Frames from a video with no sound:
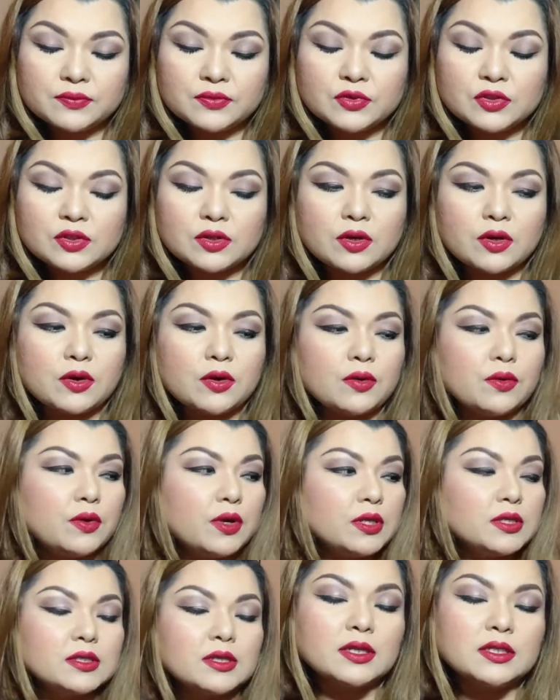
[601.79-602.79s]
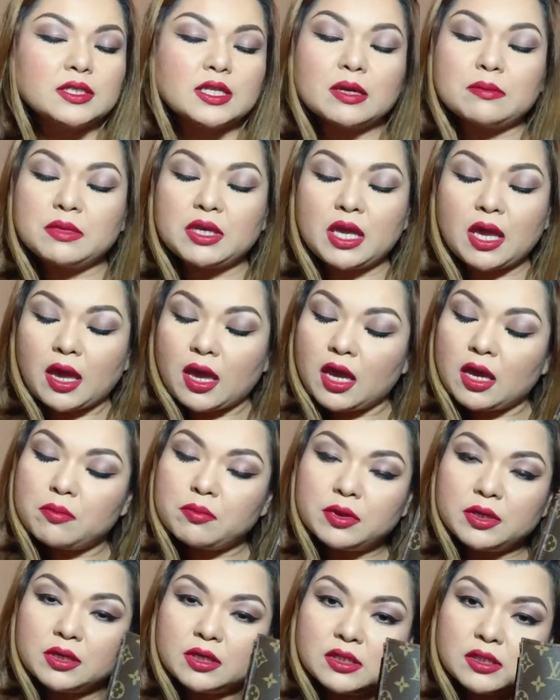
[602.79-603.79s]
so it's damier,
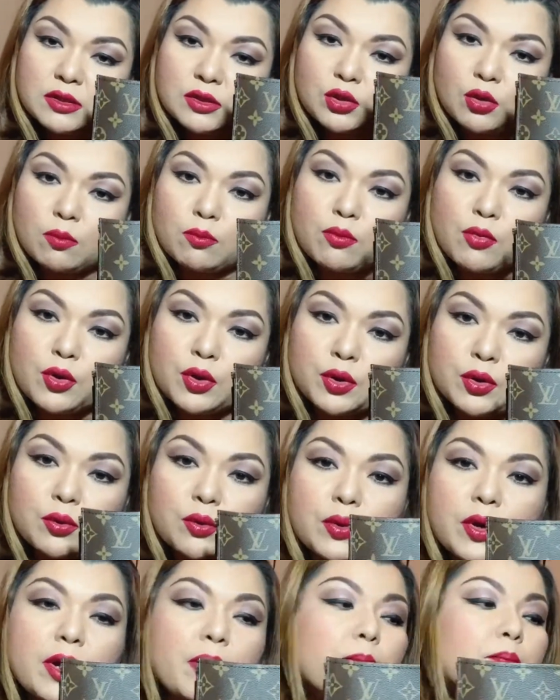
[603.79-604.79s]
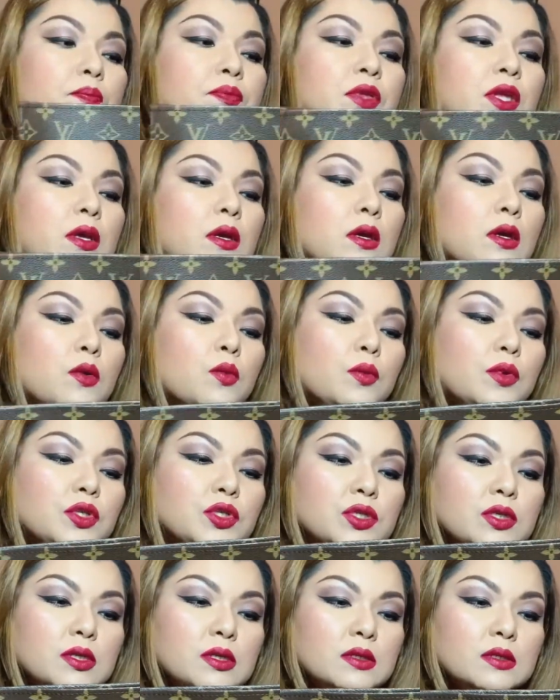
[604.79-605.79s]
but it's the monogram, which
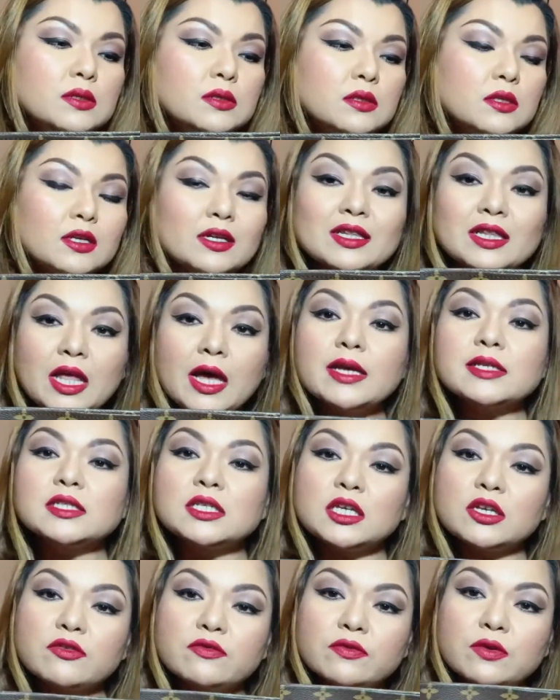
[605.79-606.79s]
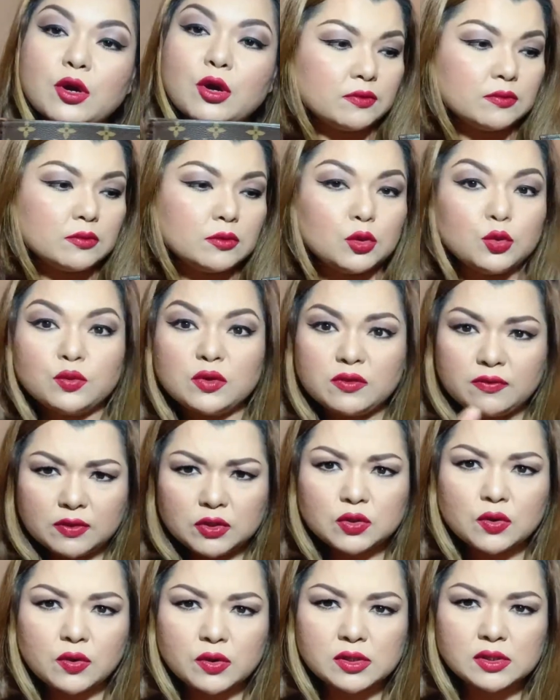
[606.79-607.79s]
which is the classic from Louis
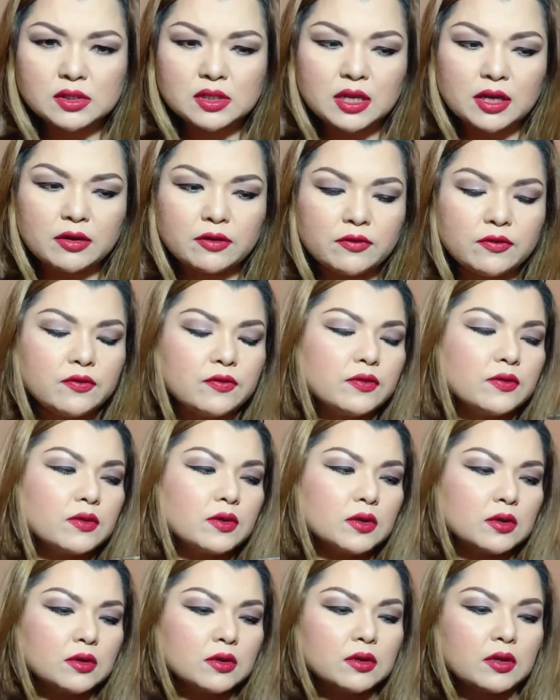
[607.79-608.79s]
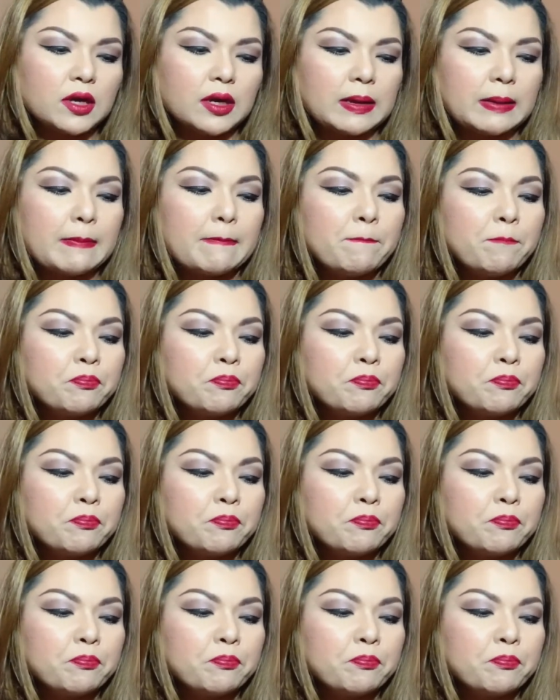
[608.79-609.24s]
Vuitton itself. Yeah.